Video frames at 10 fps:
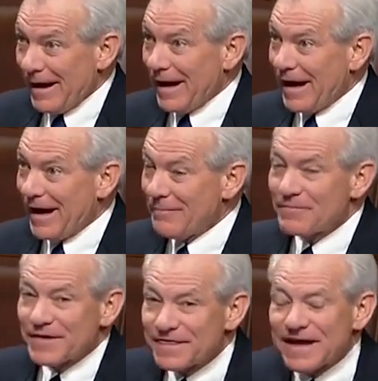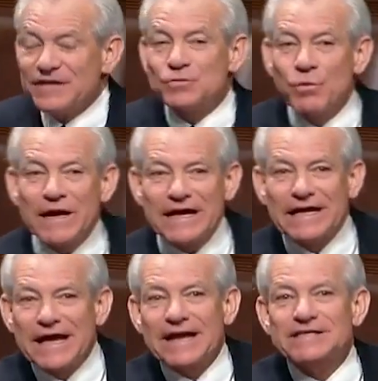Um, the things we
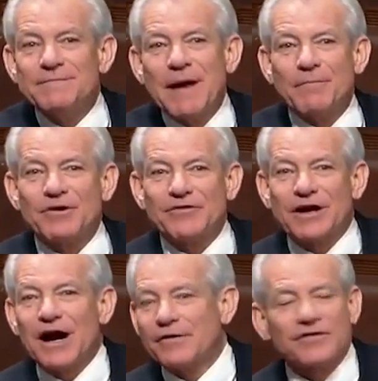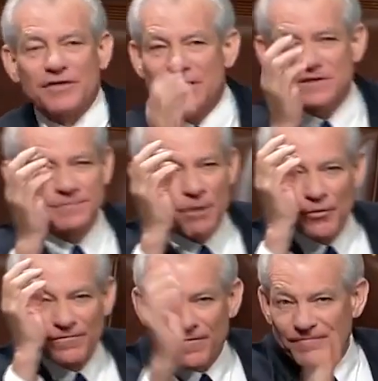get as members of Congress, and this is
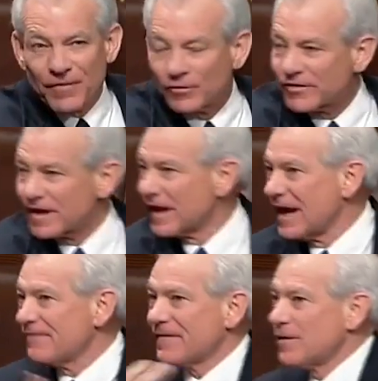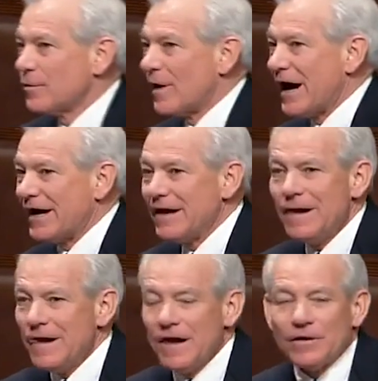both for the folks on the left and the right
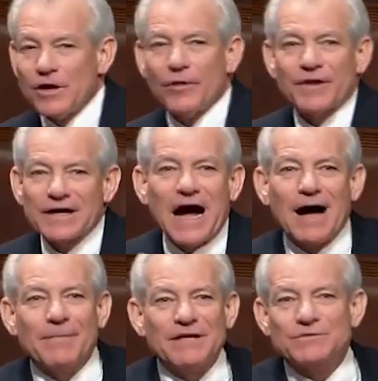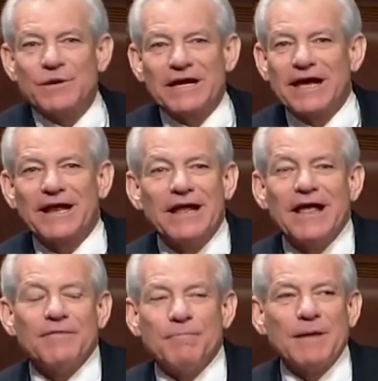you know, the comments we get,
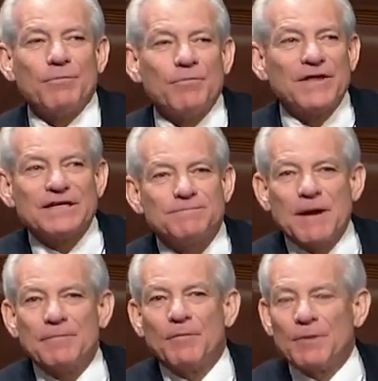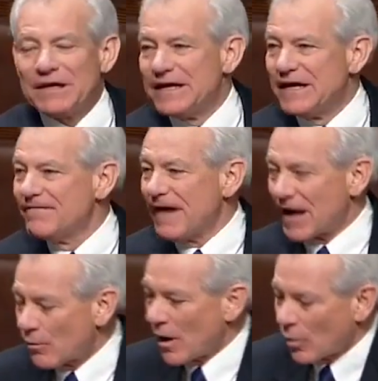people, things people believe,
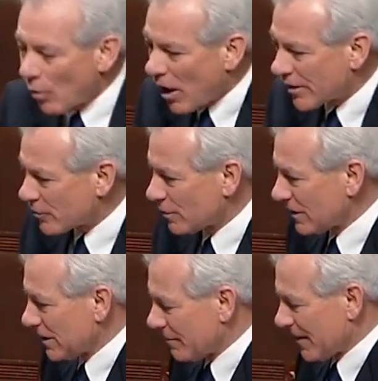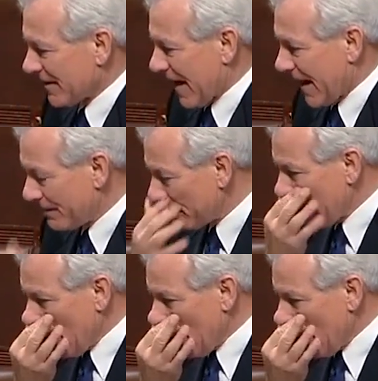and I want to walk through a little bit of that.